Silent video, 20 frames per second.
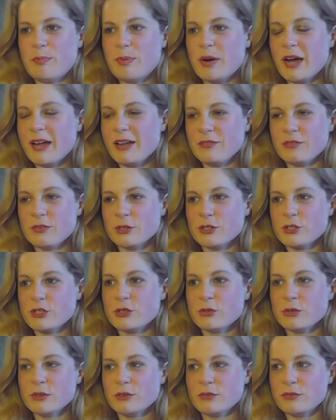by
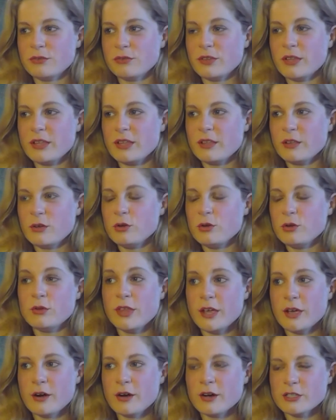virtue of
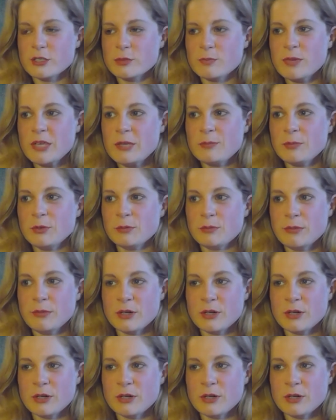who they are as people,